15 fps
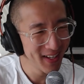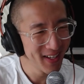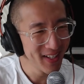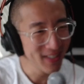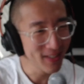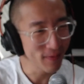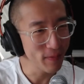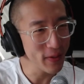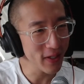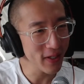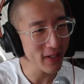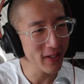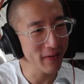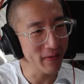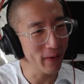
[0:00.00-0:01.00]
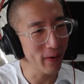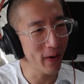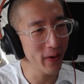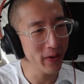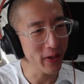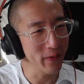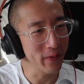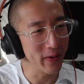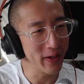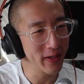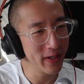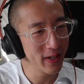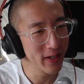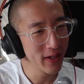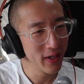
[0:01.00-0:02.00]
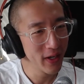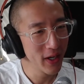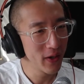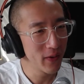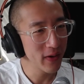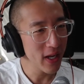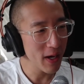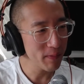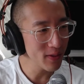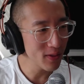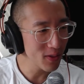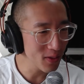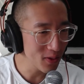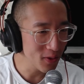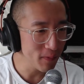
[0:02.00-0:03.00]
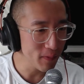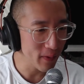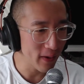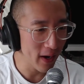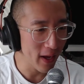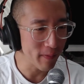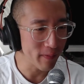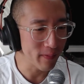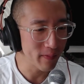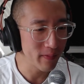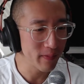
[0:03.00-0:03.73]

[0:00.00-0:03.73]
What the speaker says: Speaking of Hollywood, what happened to Super M?